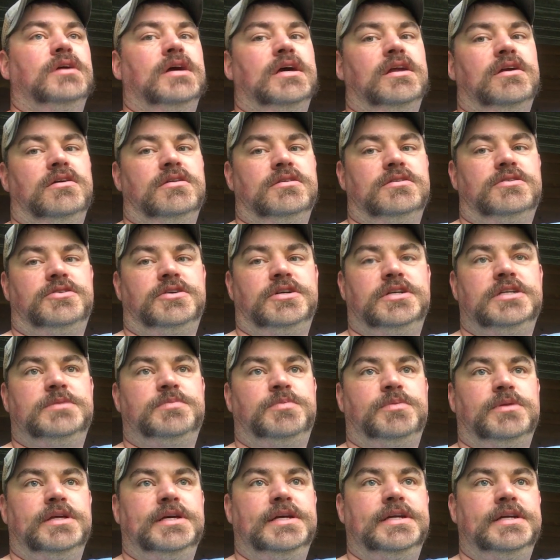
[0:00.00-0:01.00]
I got all the trees
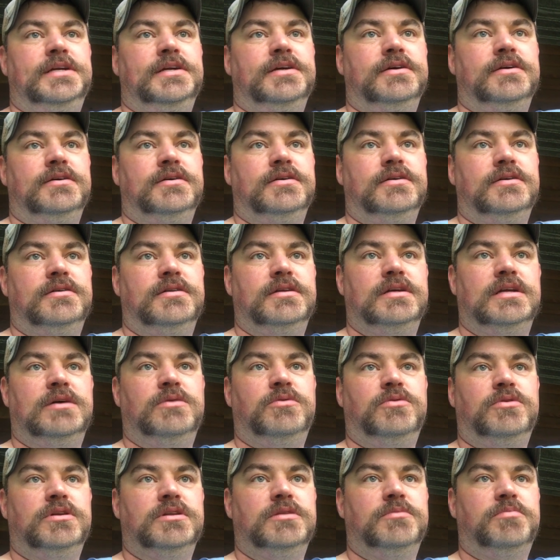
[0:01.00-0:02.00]
planted that I
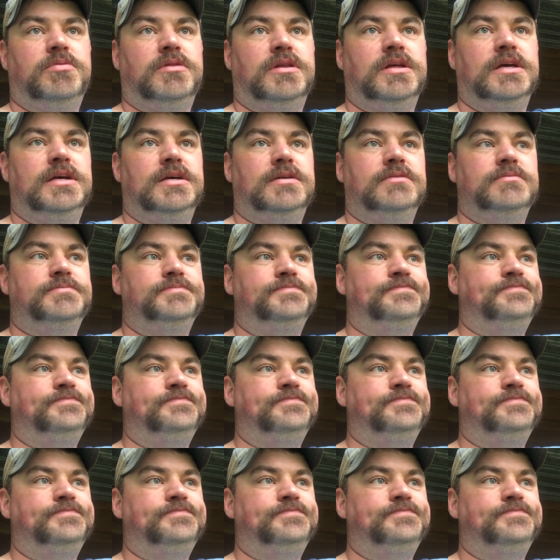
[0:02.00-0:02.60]
wanted to plant.